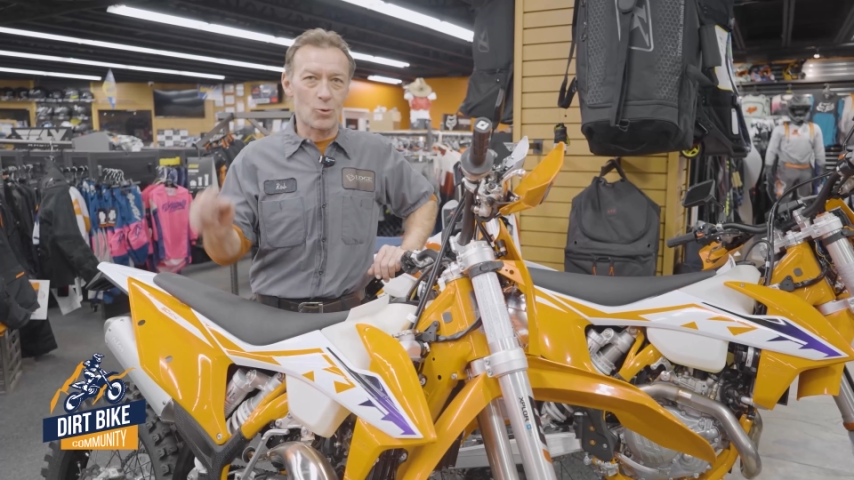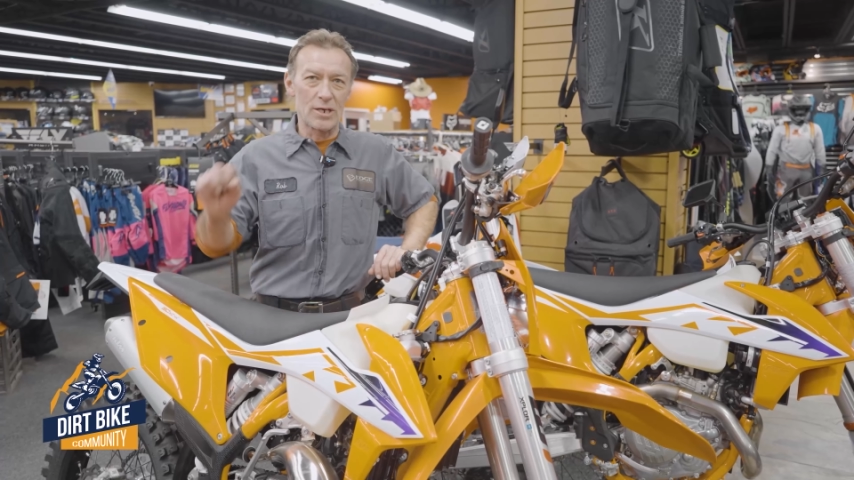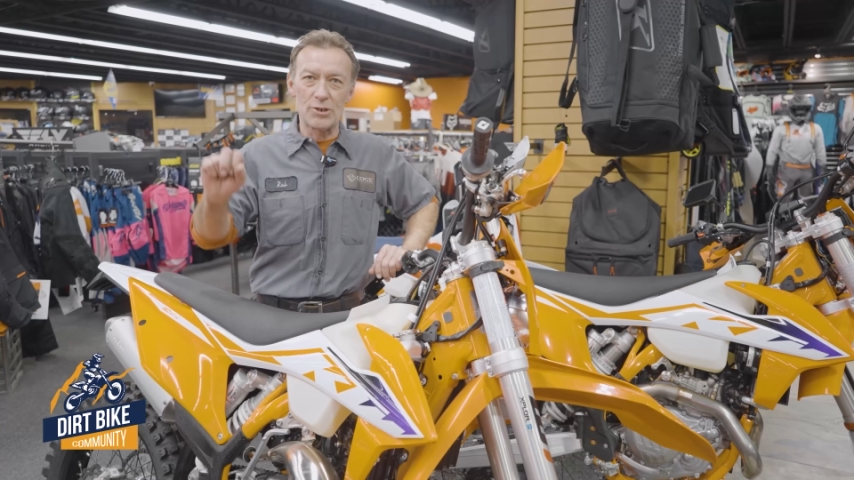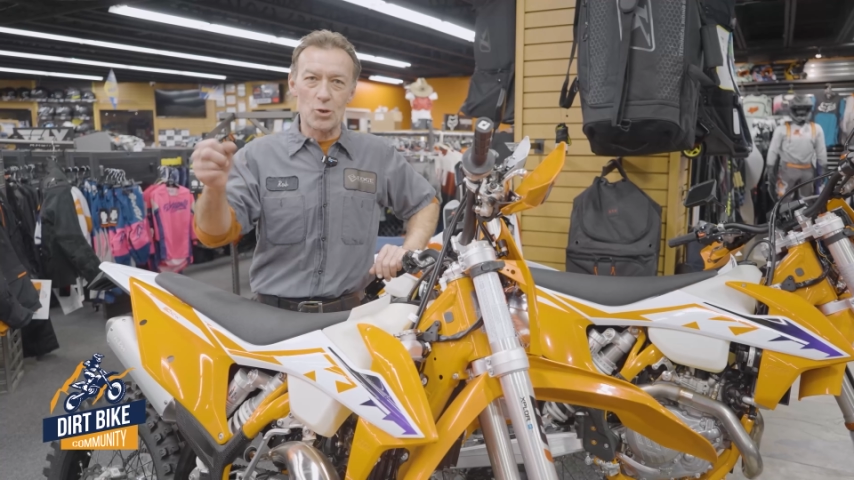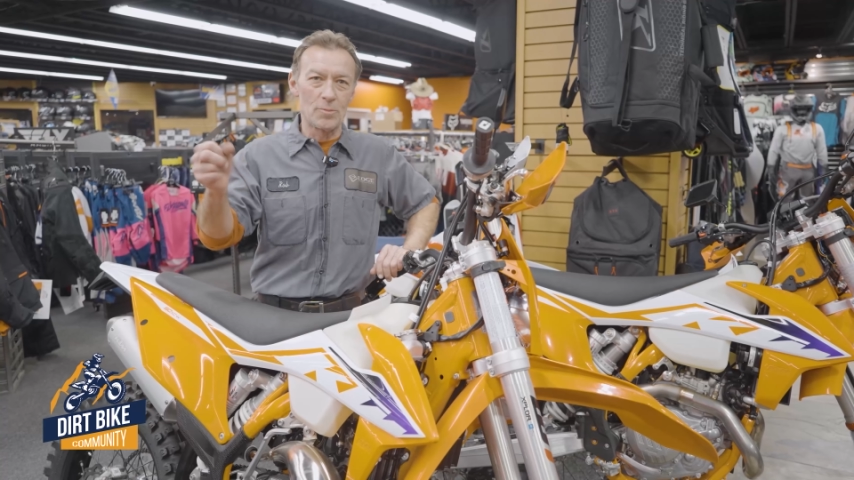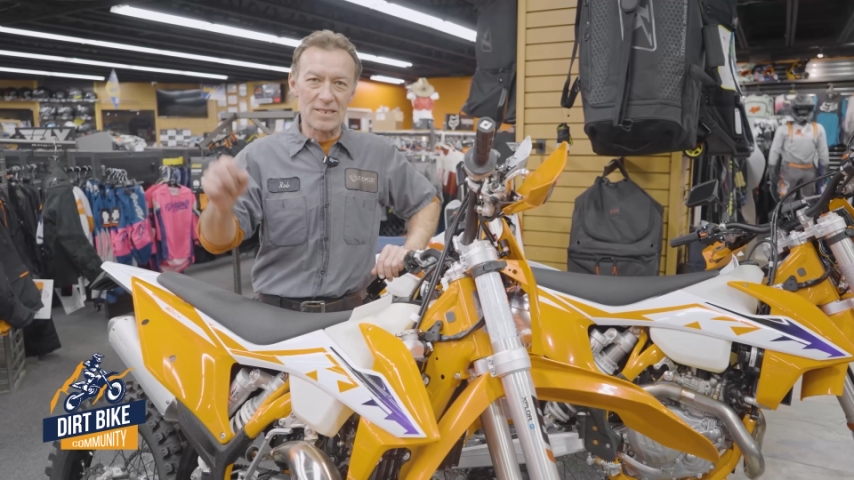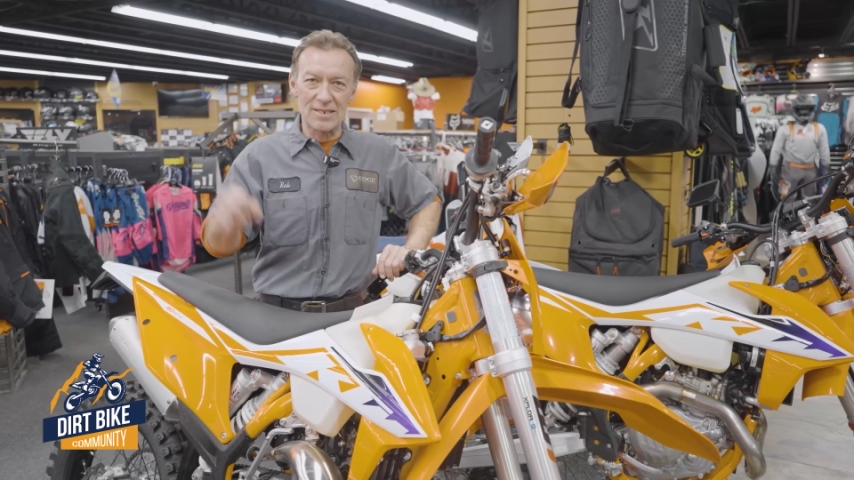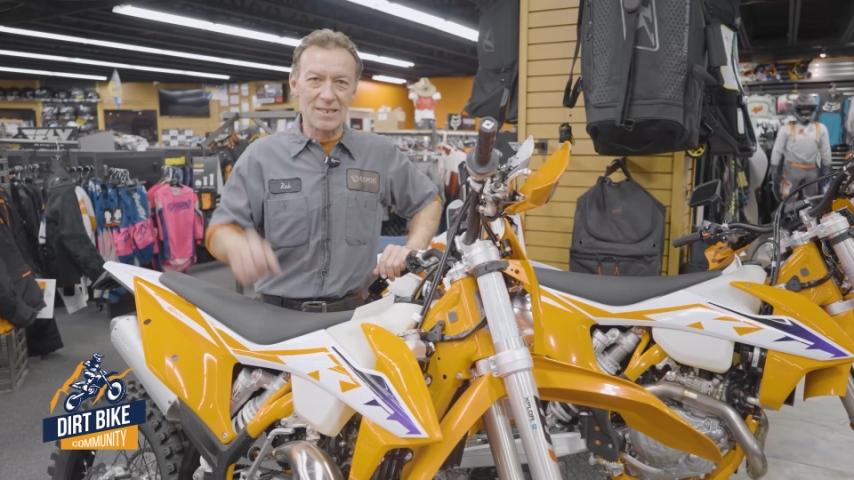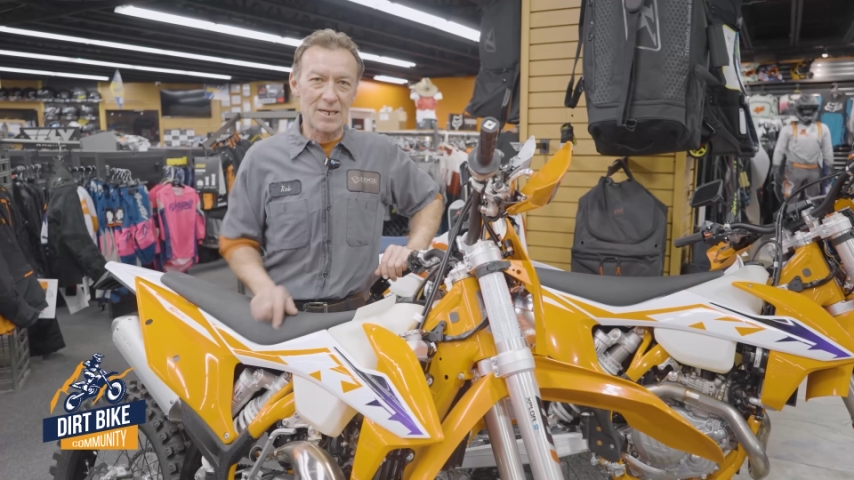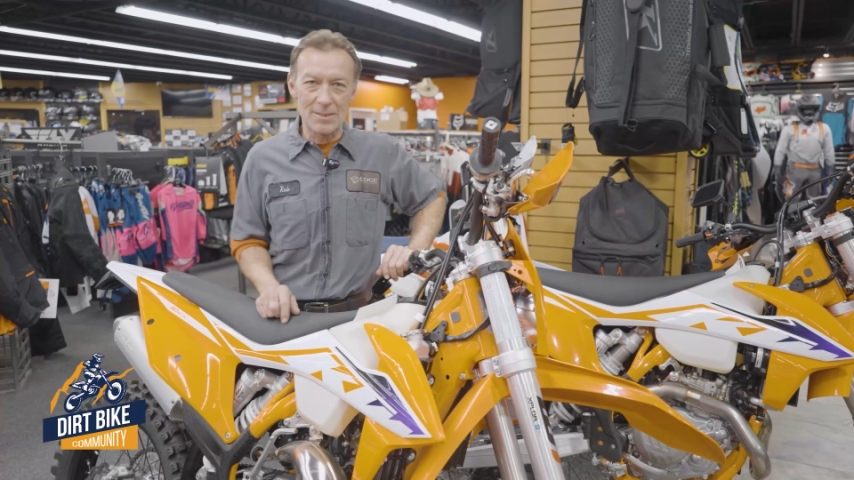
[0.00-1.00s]
ratio
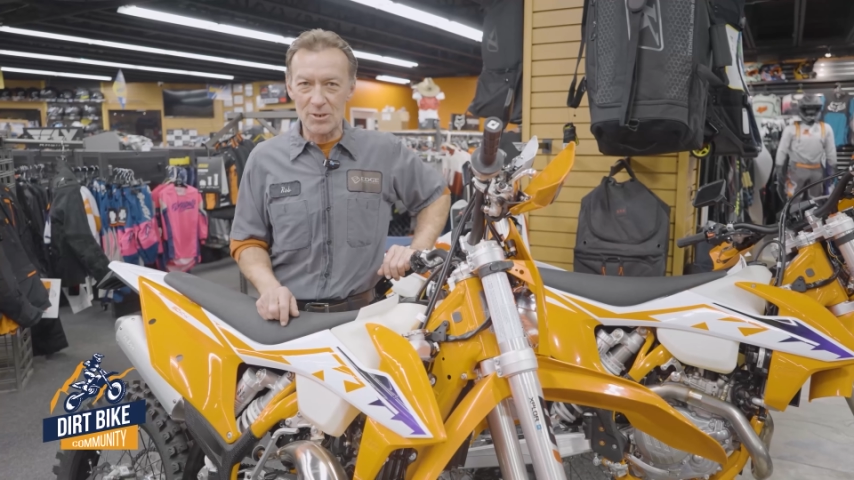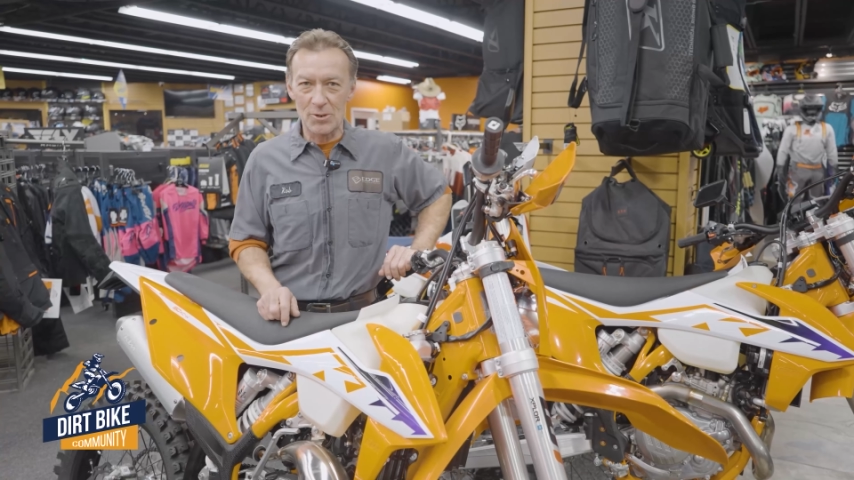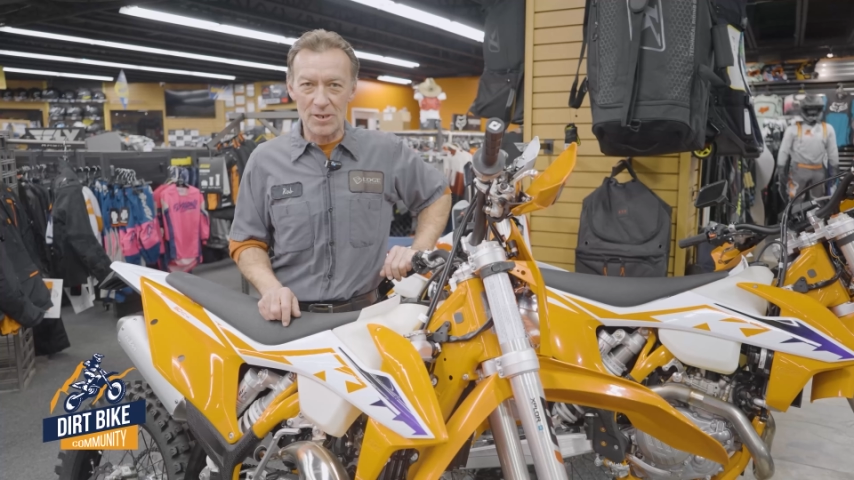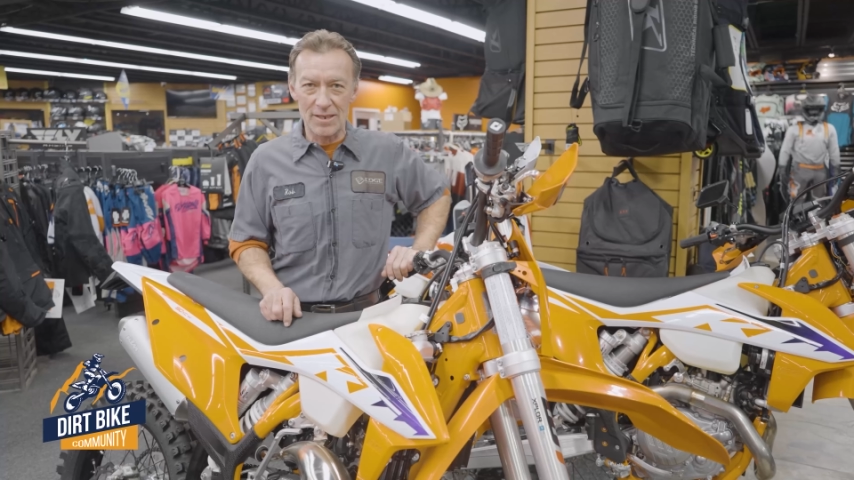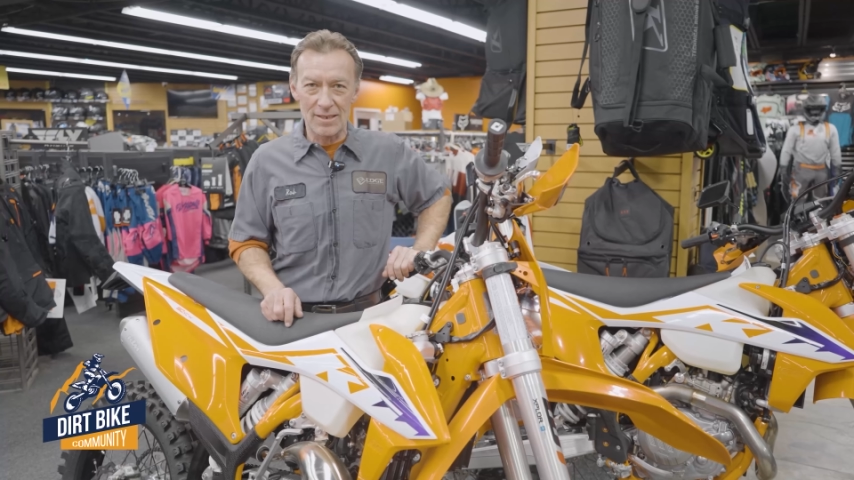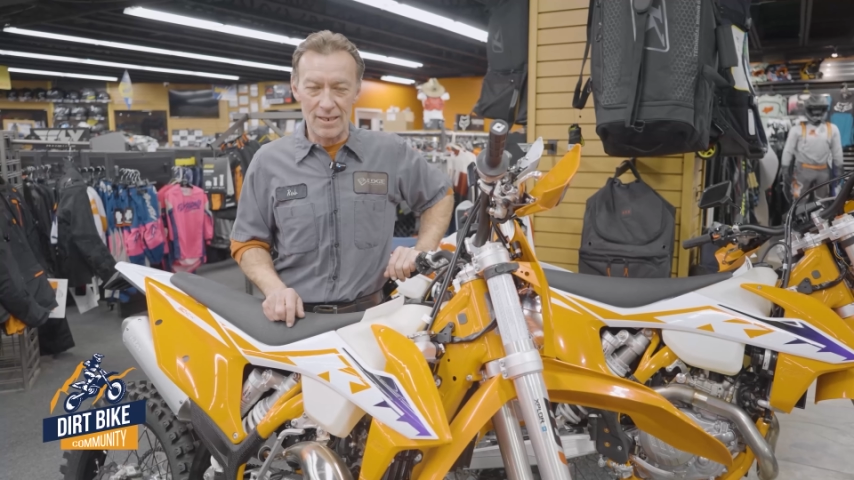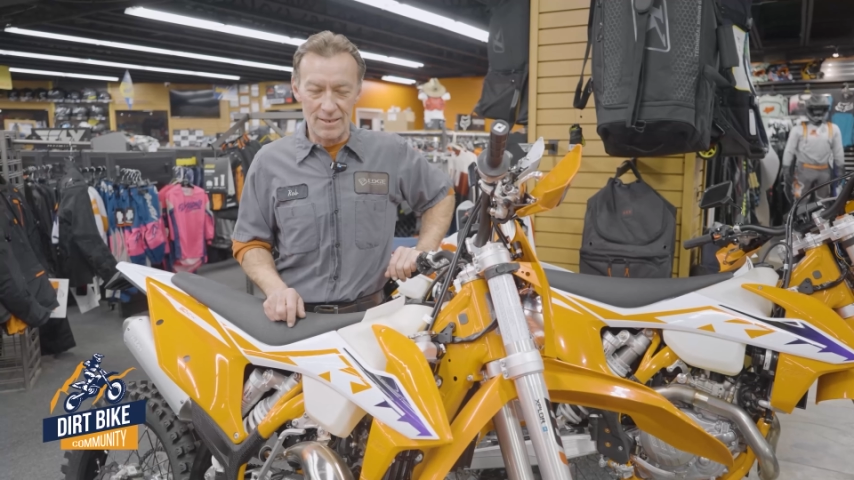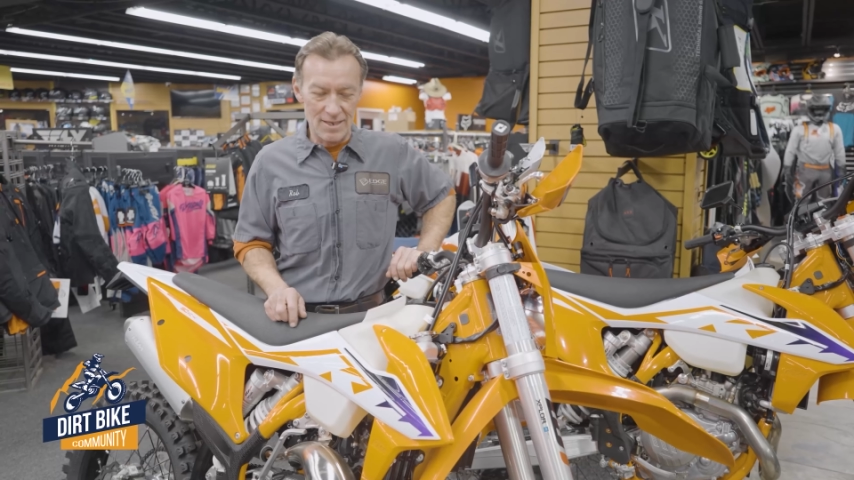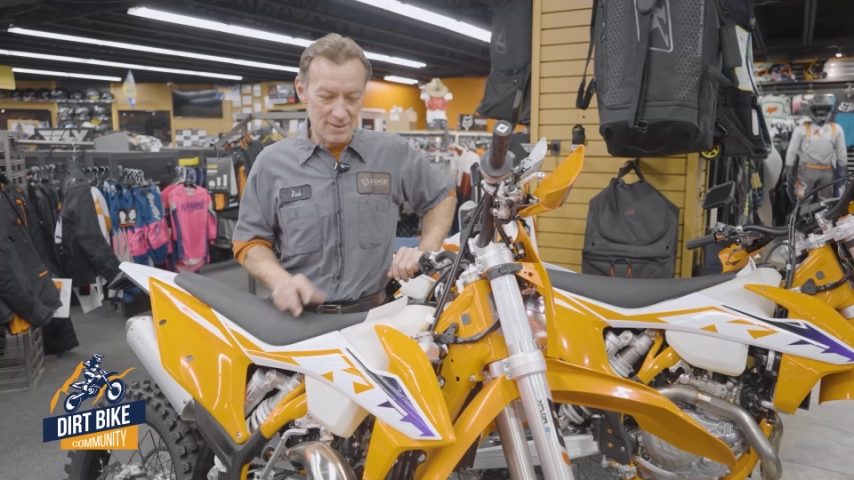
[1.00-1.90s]
mixing cups or anything like that.